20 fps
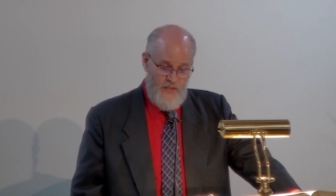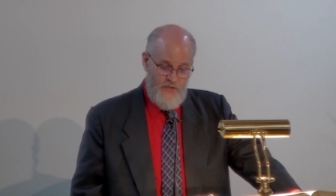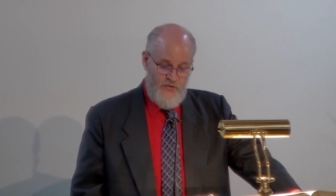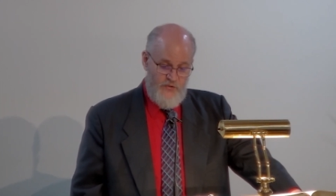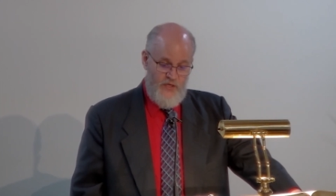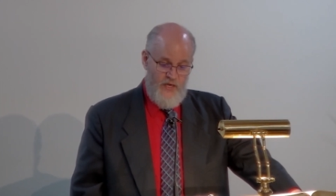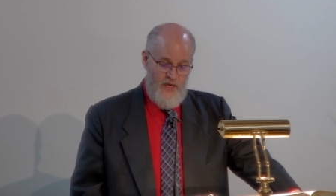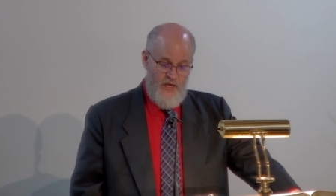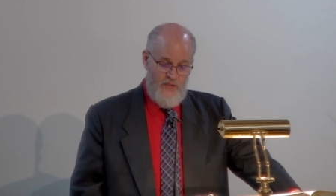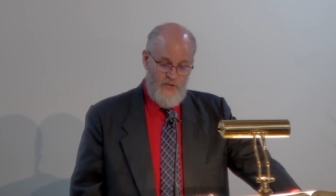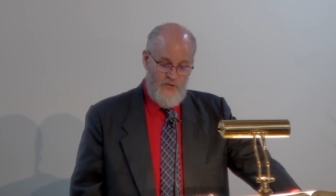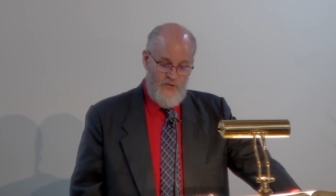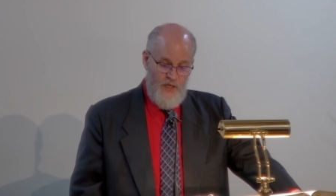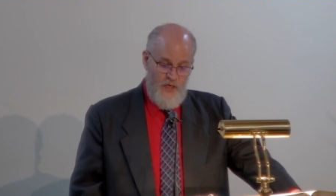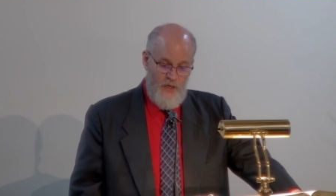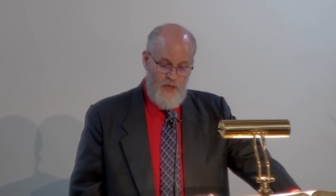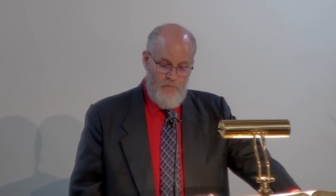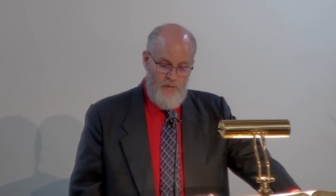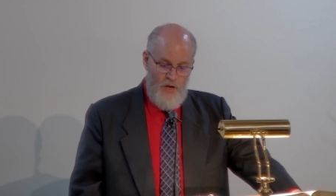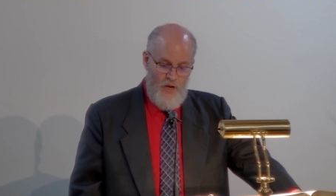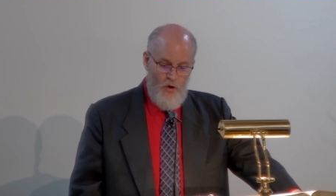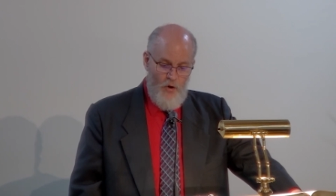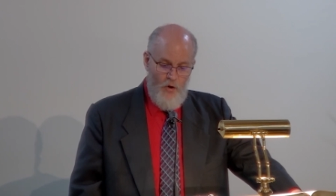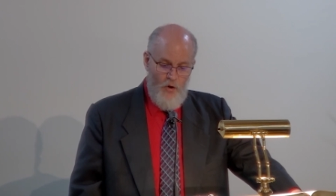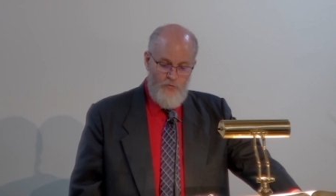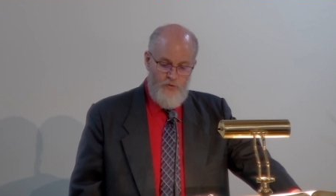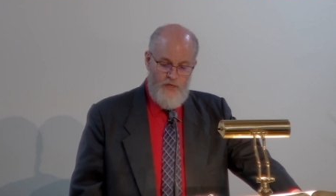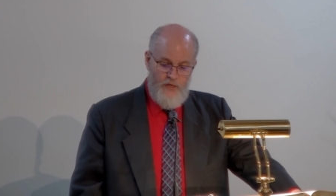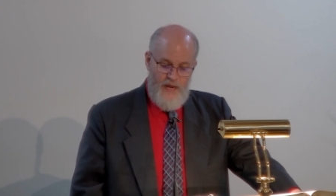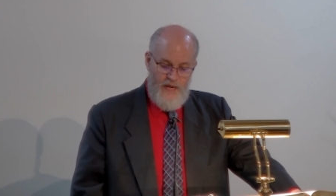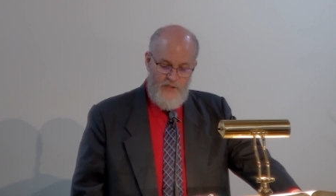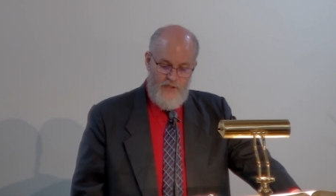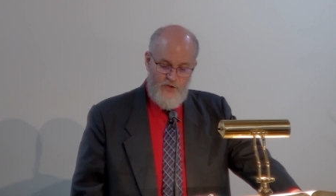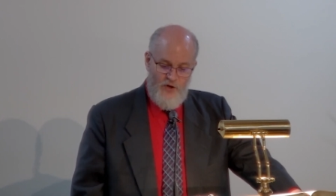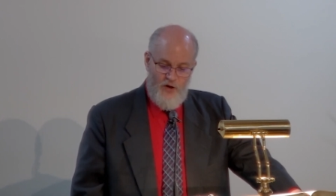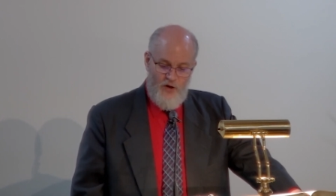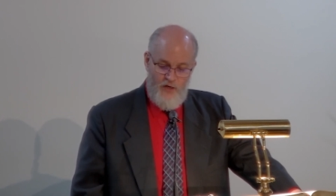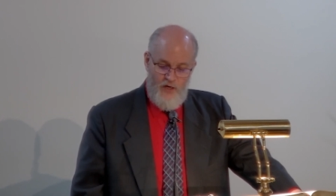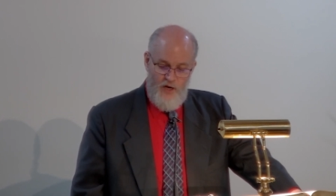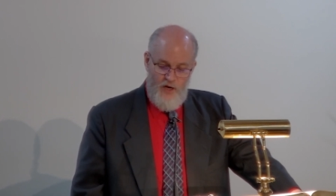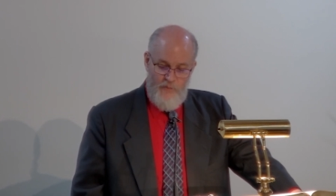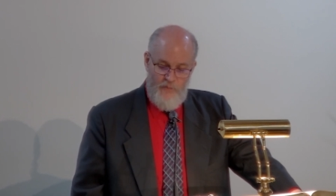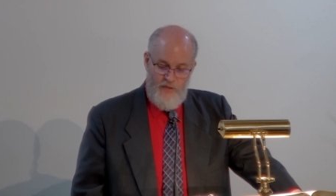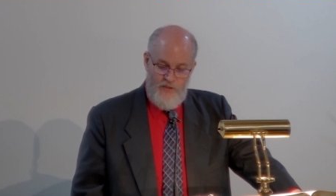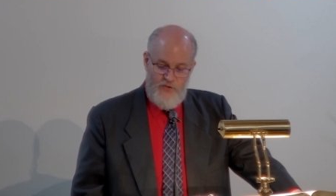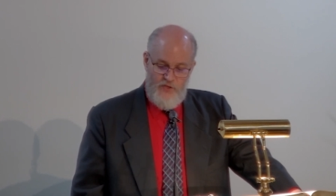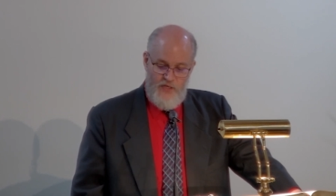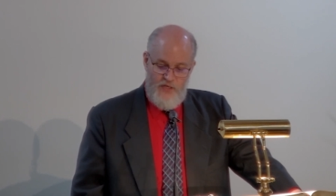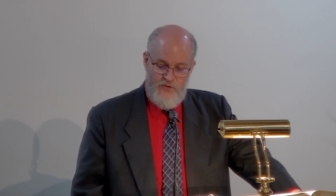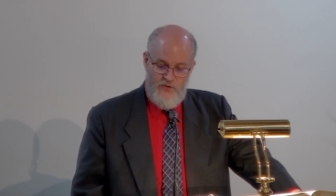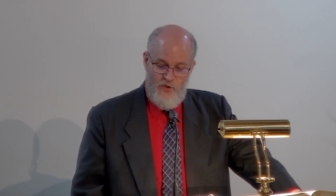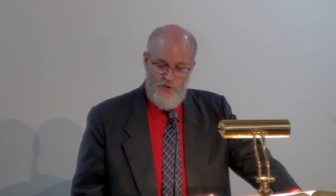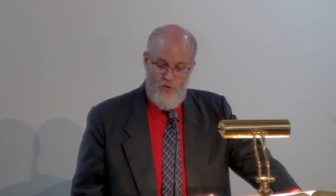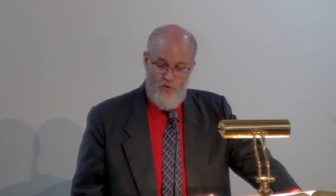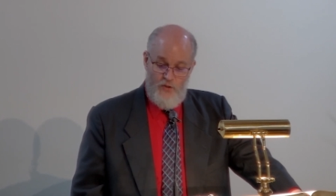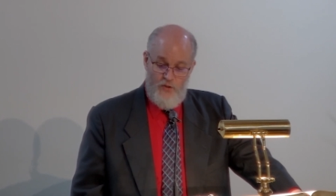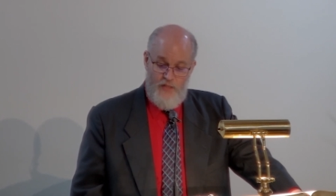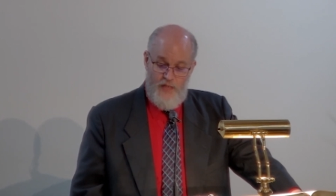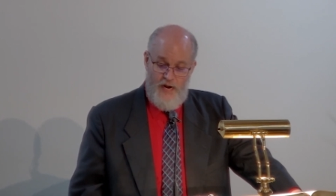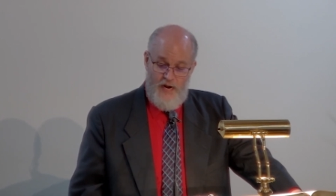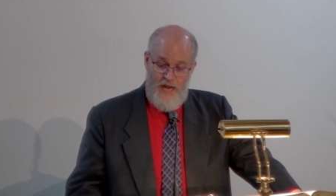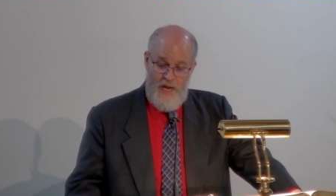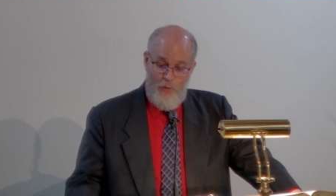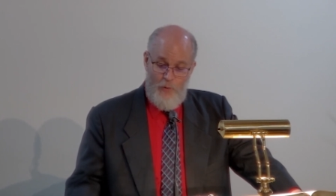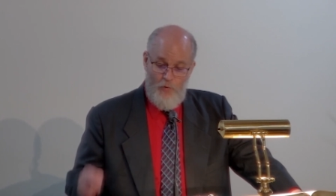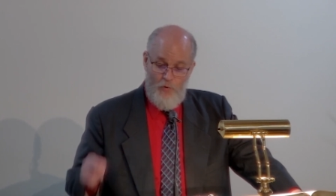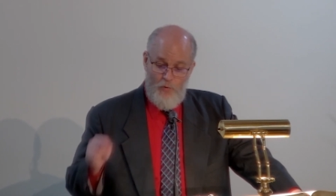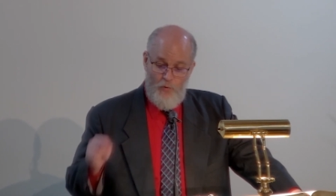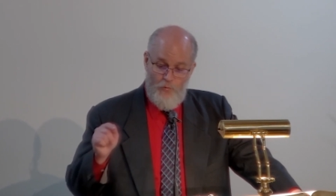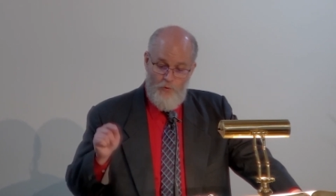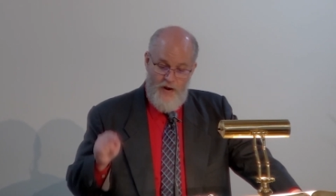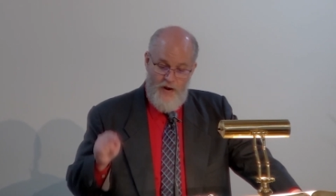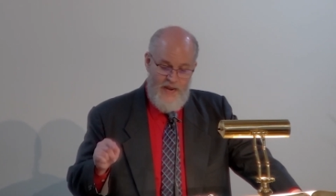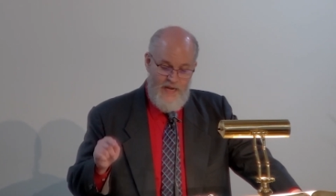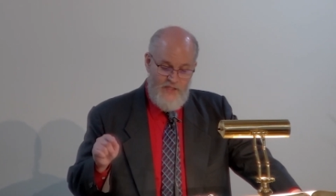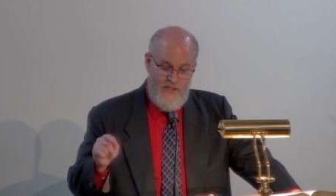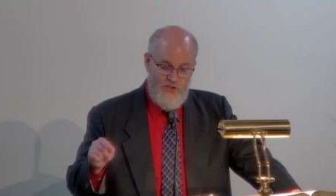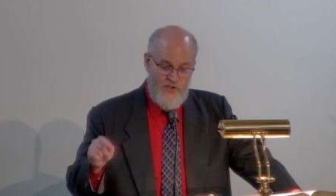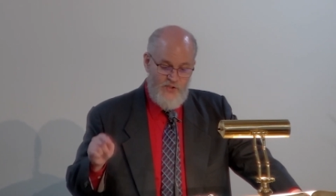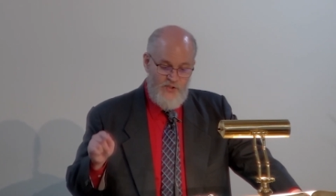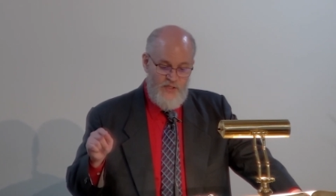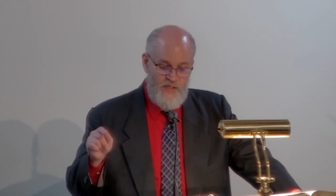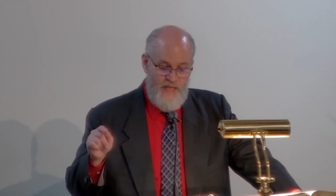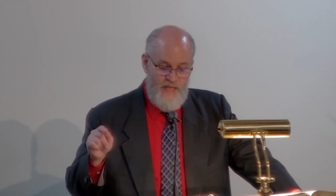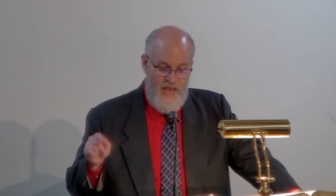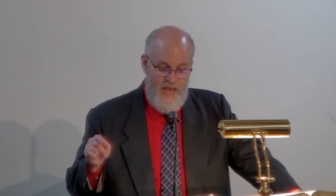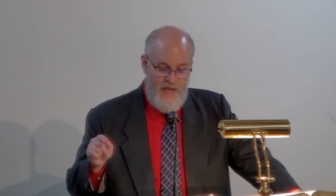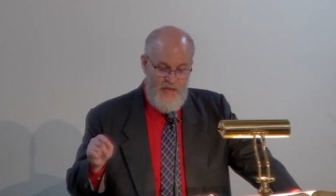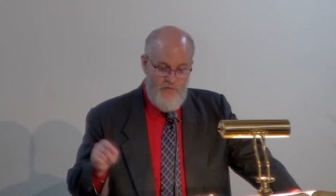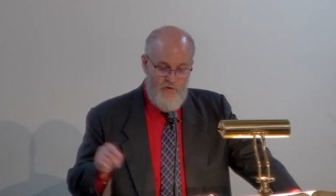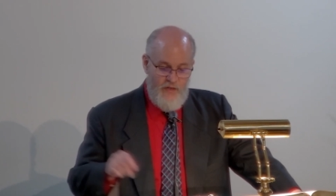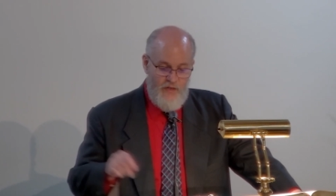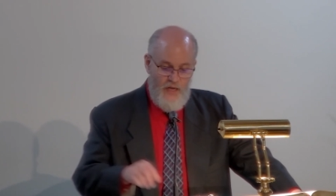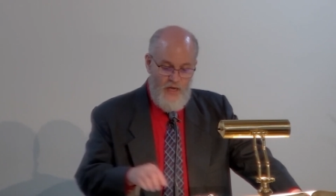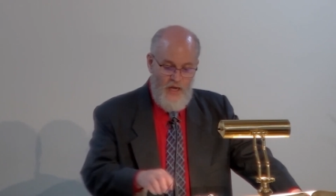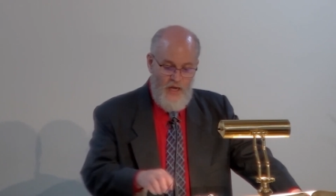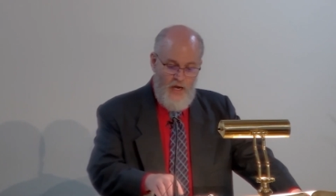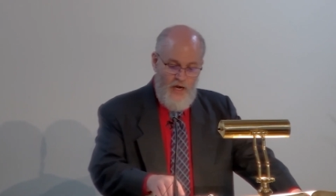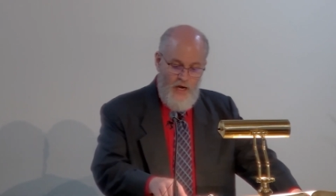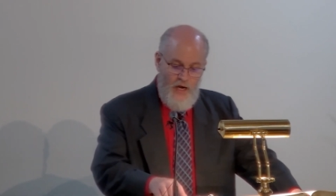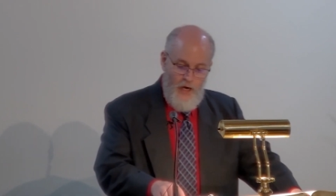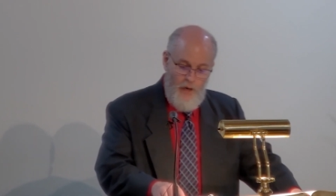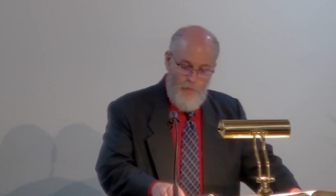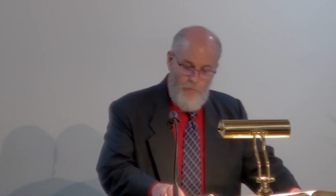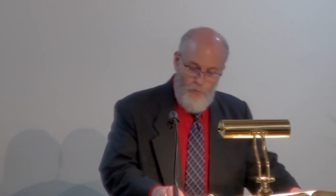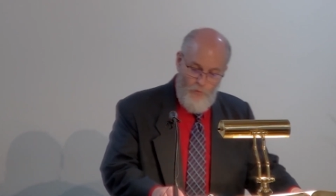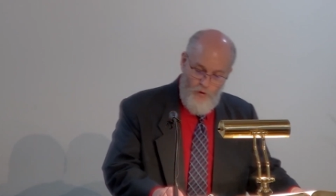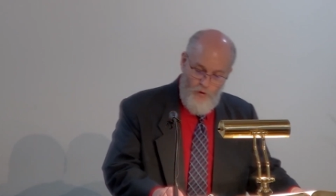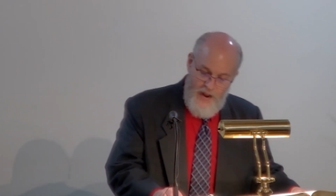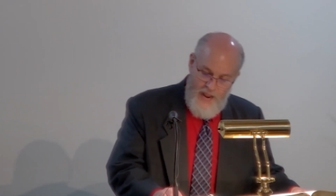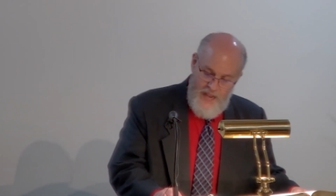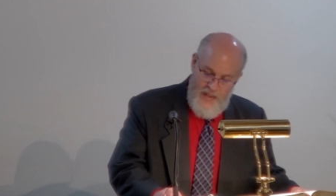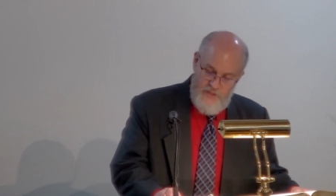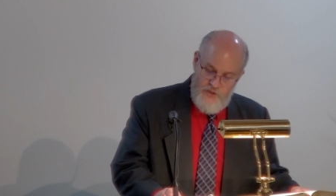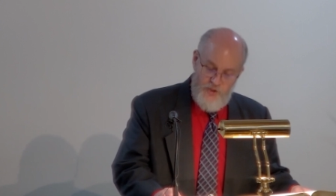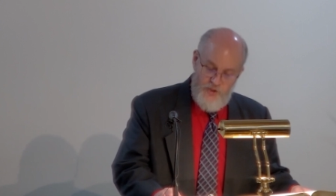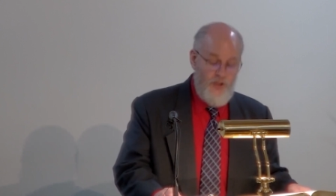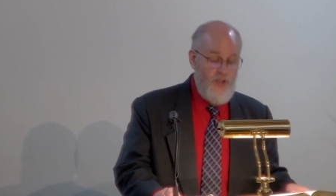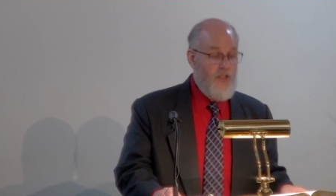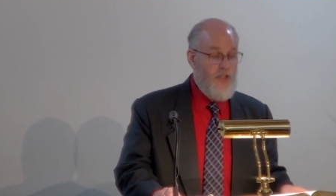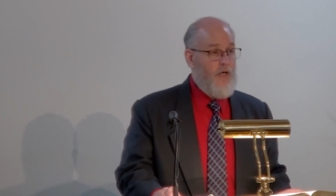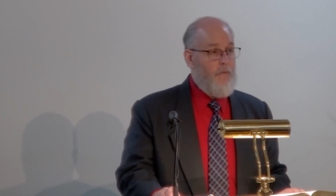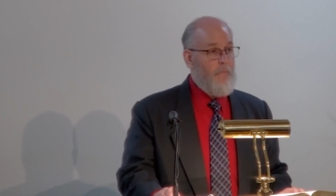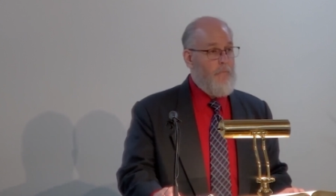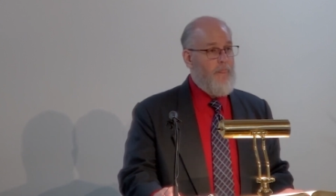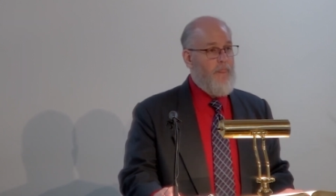says, Behold, the days are coming, says the Lord, that I will raise to David a branch